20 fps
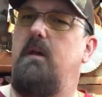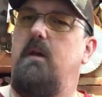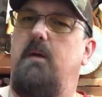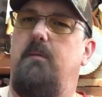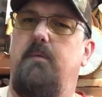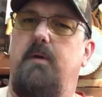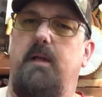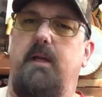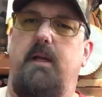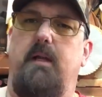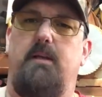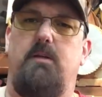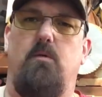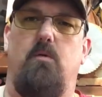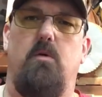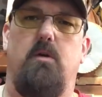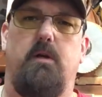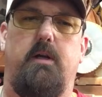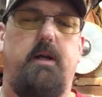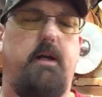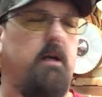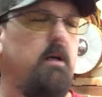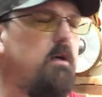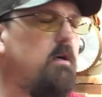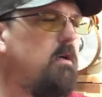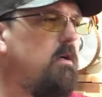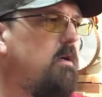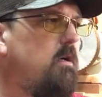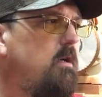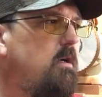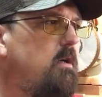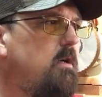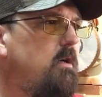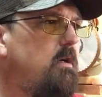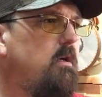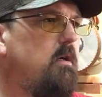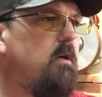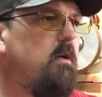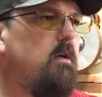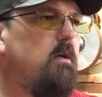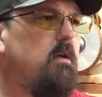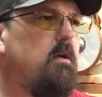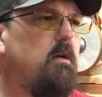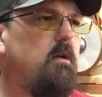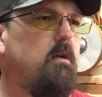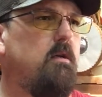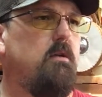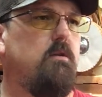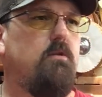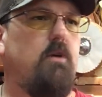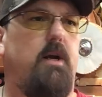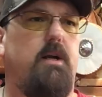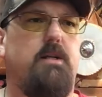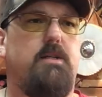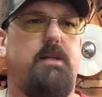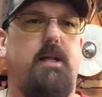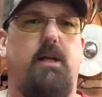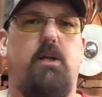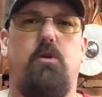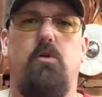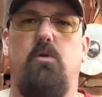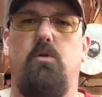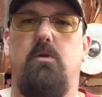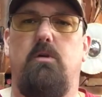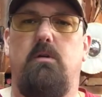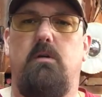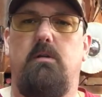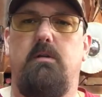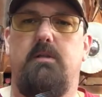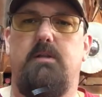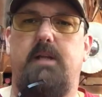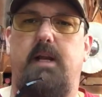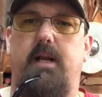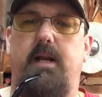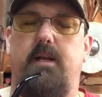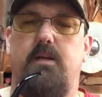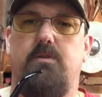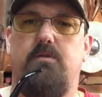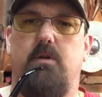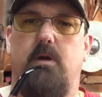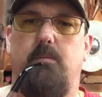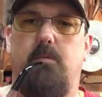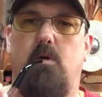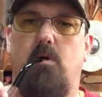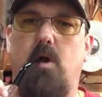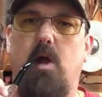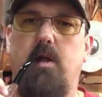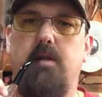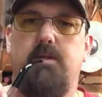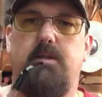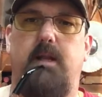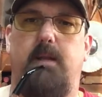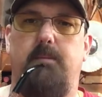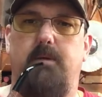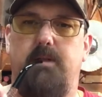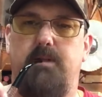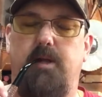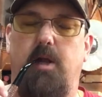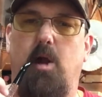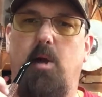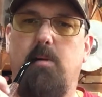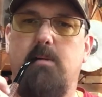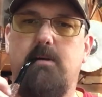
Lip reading: I'm gonna get to work here, trying to stay cool, stay out of trouble, stay busy.